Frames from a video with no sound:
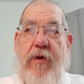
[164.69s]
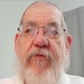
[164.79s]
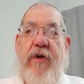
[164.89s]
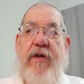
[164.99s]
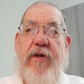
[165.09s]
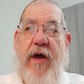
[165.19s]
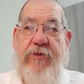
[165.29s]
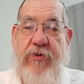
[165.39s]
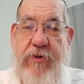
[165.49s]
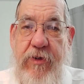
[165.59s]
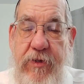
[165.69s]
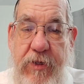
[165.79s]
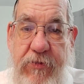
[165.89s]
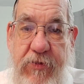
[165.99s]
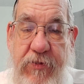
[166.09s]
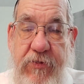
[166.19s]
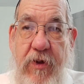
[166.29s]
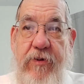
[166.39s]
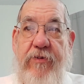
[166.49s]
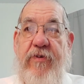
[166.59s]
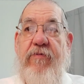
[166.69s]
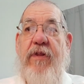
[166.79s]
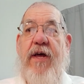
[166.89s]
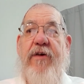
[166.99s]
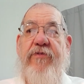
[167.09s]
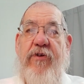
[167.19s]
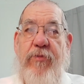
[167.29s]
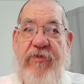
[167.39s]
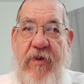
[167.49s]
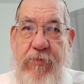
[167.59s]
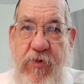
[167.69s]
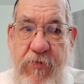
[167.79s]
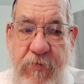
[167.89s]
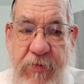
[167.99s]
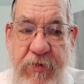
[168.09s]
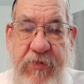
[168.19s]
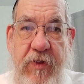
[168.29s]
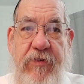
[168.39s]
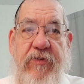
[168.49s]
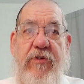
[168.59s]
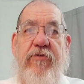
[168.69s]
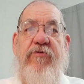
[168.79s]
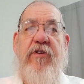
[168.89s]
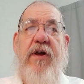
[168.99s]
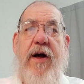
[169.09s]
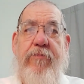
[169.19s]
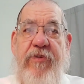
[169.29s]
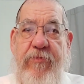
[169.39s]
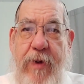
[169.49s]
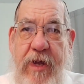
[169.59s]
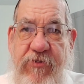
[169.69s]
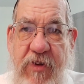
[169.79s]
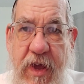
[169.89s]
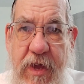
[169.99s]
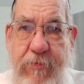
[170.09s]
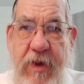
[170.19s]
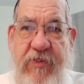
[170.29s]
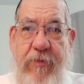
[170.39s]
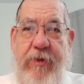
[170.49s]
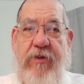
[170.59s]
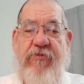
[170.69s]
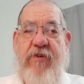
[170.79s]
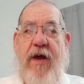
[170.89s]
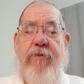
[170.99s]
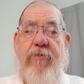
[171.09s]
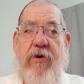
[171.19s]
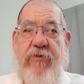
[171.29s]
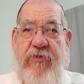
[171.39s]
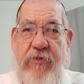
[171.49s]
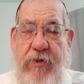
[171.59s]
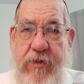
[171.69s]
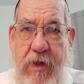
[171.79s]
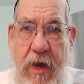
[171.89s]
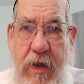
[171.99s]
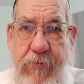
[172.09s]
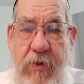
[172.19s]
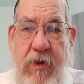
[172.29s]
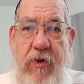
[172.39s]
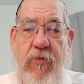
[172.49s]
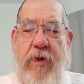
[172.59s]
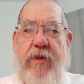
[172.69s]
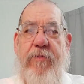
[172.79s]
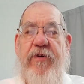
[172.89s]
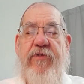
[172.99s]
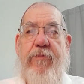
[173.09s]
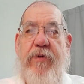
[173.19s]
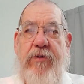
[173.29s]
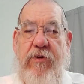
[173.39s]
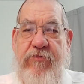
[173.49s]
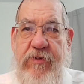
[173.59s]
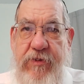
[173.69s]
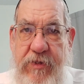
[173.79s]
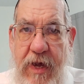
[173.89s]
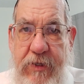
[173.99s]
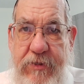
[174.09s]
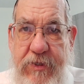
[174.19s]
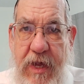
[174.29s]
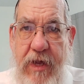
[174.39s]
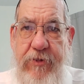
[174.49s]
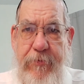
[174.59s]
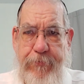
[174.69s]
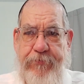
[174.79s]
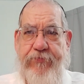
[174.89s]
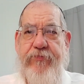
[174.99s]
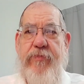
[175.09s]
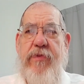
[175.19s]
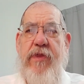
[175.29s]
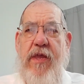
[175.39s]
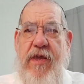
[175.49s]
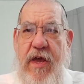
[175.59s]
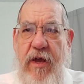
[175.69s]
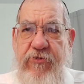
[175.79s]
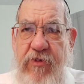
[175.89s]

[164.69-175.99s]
Hine ha-Torah in Nitzchis Torah is everlasting. Mazem moving for this understood. Shagam b'zman she'ein Beis HaMikdash kaim. Also in the time when the Beis HaMikdash did not stand, there are